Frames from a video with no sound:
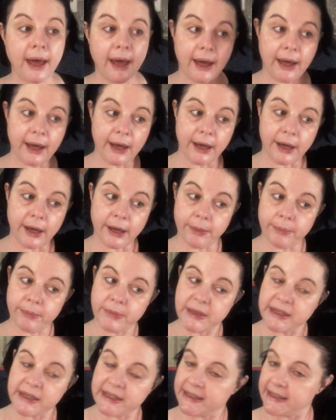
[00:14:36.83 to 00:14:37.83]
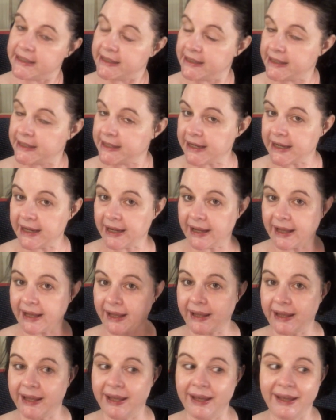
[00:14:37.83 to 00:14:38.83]

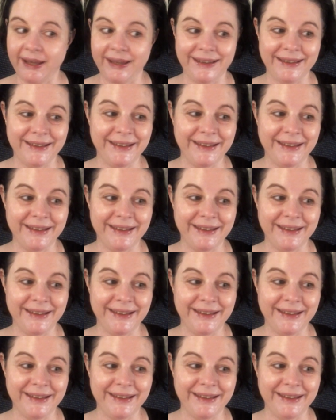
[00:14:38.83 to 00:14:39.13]
DNA